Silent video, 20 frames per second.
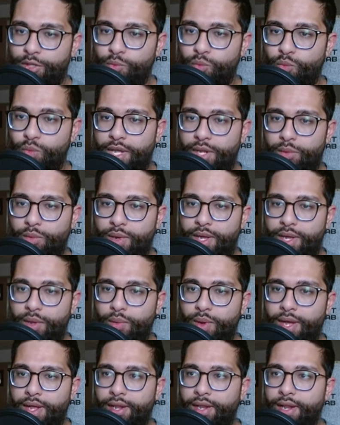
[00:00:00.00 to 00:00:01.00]
Well, well,
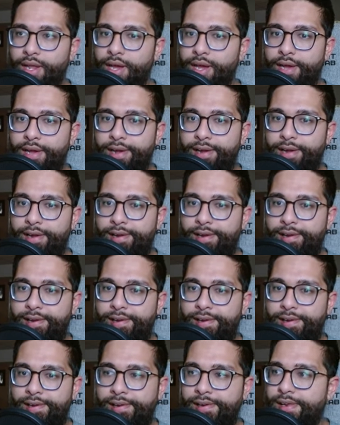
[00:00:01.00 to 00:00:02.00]
well. Uh,
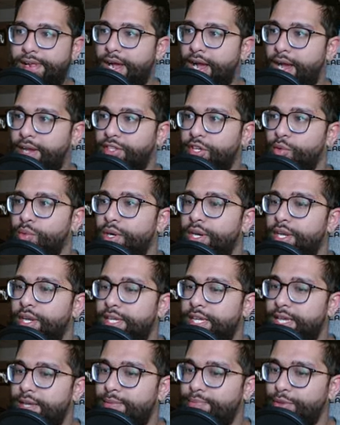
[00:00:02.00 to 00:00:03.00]
I think we're gonna keep